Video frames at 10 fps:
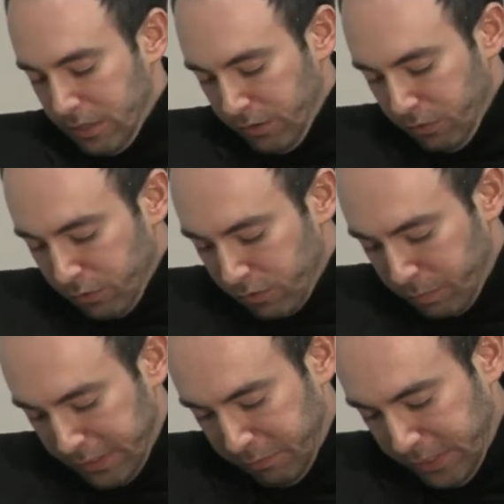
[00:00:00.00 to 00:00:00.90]
used
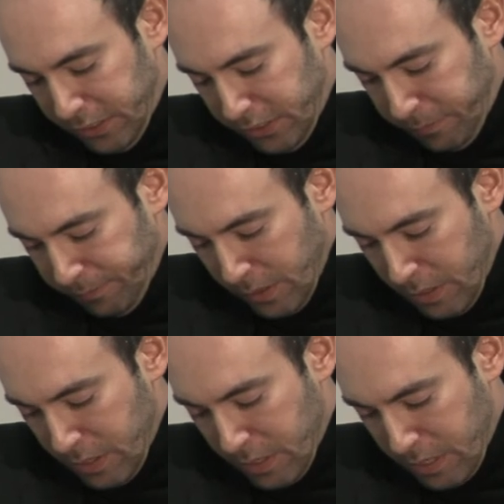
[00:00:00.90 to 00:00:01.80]
by many
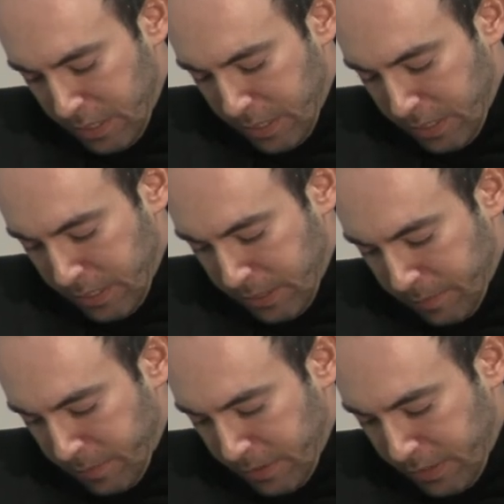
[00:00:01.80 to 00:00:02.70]

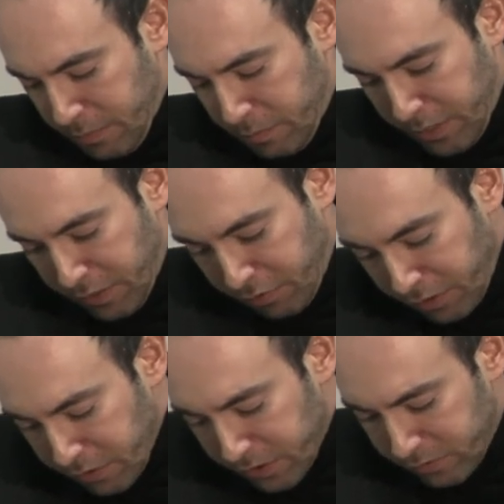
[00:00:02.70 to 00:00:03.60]
many
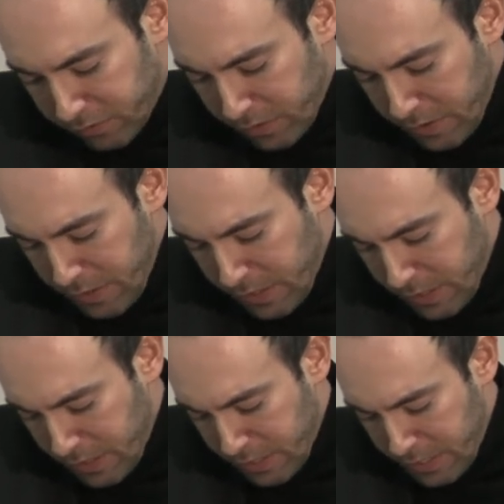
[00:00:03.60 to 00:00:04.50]
theorists
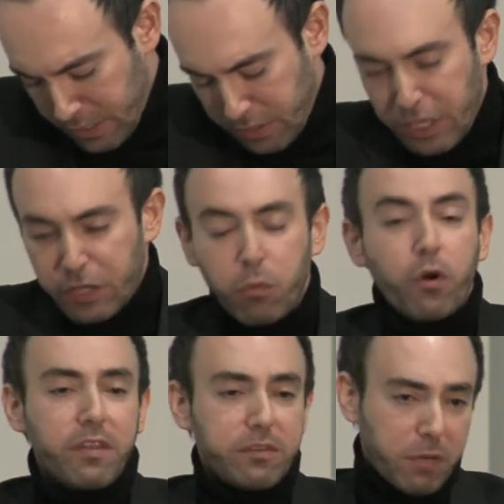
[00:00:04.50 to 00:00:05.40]
in
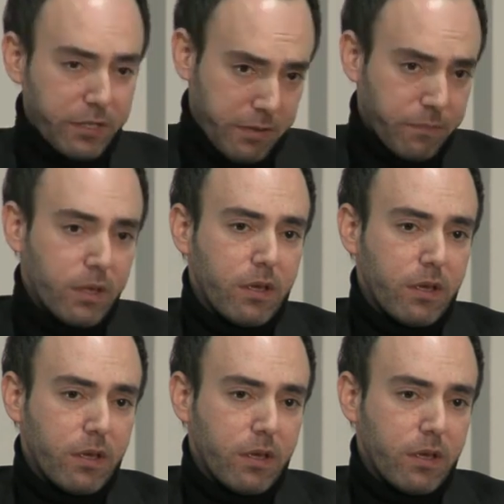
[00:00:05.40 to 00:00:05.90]
more than money.